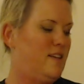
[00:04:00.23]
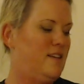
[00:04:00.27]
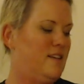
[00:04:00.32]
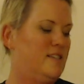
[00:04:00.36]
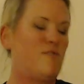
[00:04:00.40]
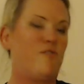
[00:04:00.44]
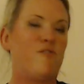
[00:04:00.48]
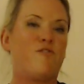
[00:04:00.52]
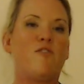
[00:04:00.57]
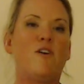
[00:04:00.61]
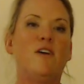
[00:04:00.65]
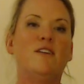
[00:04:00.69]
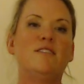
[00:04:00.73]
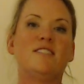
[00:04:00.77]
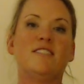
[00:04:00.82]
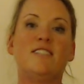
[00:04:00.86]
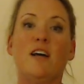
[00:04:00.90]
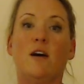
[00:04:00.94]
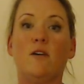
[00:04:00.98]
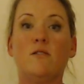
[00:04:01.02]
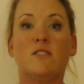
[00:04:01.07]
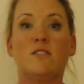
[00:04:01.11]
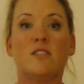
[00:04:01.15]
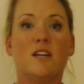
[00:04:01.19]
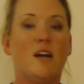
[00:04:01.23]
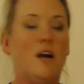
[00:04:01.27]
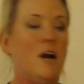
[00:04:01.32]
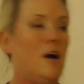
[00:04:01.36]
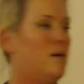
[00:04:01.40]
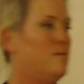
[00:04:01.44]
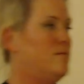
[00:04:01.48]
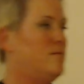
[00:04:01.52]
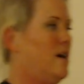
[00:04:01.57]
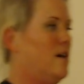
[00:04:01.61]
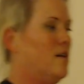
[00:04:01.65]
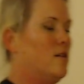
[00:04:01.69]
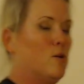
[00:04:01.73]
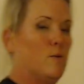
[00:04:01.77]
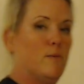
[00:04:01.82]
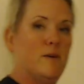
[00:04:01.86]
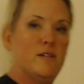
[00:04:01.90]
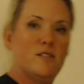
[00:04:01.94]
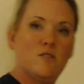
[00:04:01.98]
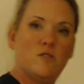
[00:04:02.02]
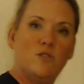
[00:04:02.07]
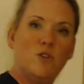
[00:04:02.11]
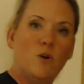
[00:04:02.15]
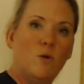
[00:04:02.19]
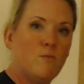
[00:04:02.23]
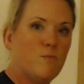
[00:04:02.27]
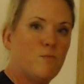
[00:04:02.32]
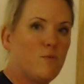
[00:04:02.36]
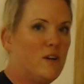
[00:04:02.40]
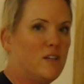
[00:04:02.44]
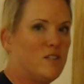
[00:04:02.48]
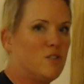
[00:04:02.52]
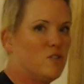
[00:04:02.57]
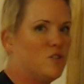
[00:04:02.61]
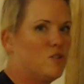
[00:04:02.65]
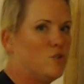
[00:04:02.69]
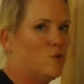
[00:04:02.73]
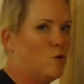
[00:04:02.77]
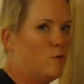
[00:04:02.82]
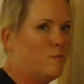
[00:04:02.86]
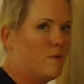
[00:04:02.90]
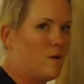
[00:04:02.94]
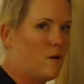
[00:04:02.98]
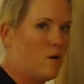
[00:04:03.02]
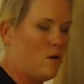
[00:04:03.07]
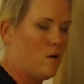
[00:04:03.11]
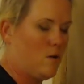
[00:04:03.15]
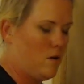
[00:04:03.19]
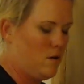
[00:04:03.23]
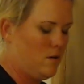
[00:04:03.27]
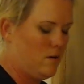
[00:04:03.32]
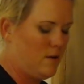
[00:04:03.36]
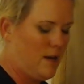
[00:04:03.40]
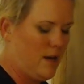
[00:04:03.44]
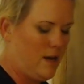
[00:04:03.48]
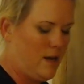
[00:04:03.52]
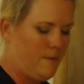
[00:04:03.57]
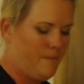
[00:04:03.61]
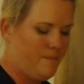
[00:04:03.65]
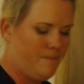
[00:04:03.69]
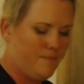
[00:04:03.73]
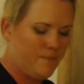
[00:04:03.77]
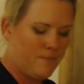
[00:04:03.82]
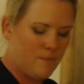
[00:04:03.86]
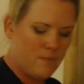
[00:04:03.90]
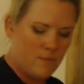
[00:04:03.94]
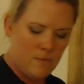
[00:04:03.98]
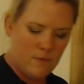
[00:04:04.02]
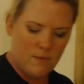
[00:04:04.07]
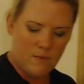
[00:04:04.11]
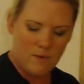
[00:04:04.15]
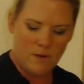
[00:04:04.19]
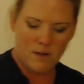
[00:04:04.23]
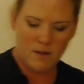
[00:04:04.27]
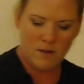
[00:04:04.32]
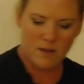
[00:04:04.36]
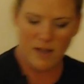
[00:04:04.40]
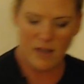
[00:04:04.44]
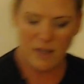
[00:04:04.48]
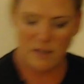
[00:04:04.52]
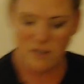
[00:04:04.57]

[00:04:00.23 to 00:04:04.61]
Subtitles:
front delt to calm down a little bit. So don't press super hard, okay? Okay, so